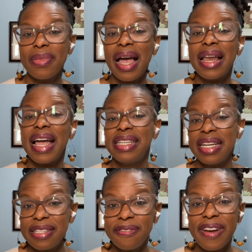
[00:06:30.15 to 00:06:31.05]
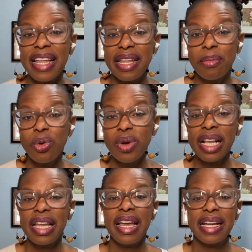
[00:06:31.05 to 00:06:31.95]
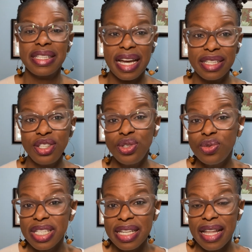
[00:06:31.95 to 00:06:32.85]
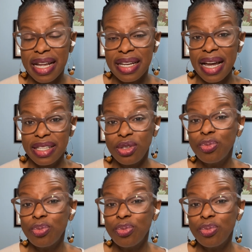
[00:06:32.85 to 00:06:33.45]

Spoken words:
identifying them quickly, and using and